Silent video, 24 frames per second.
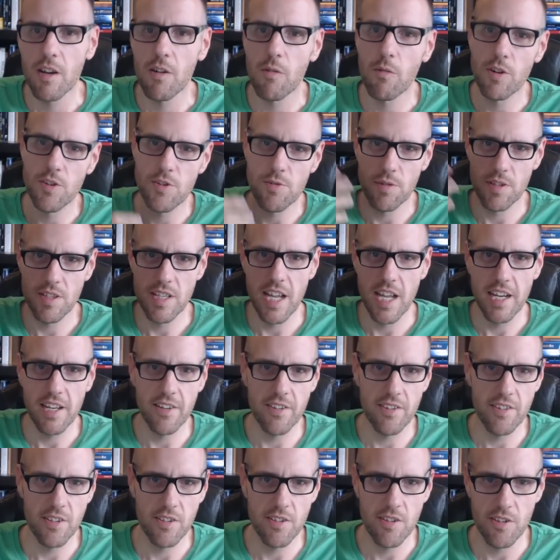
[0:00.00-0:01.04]
which would take
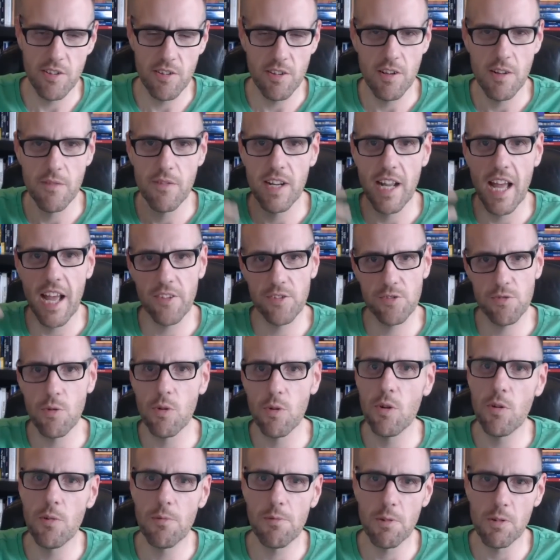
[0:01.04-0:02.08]
us into sort of an
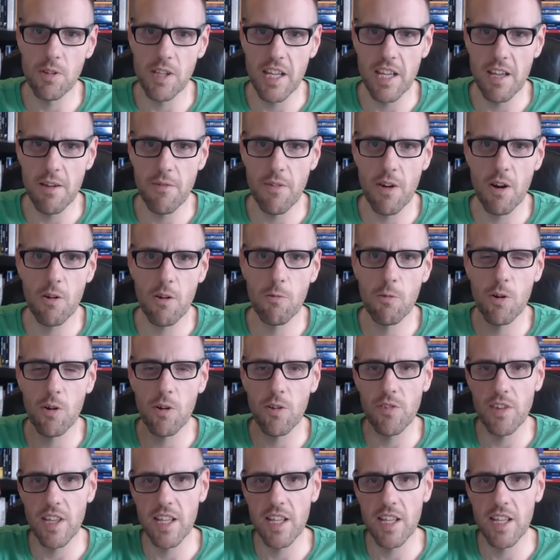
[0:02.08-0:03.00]
astral overlay of our world.